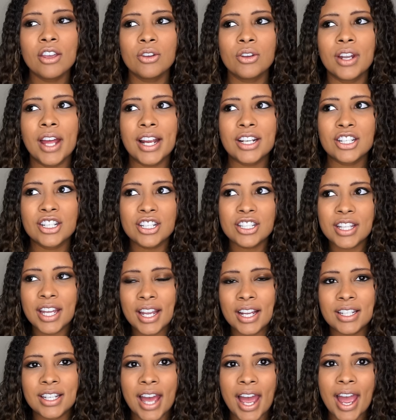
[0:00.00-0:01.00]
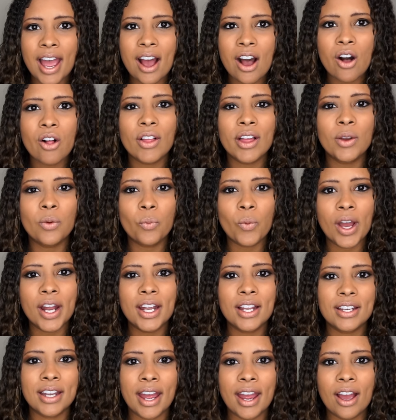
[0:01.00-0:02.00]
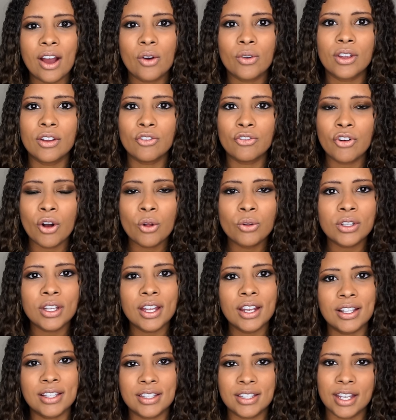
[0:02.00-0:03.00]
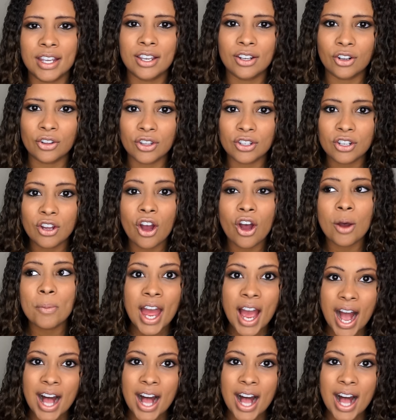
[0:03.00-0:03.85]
you can actually just take a towel and wet it down and fold it and stick it on the top.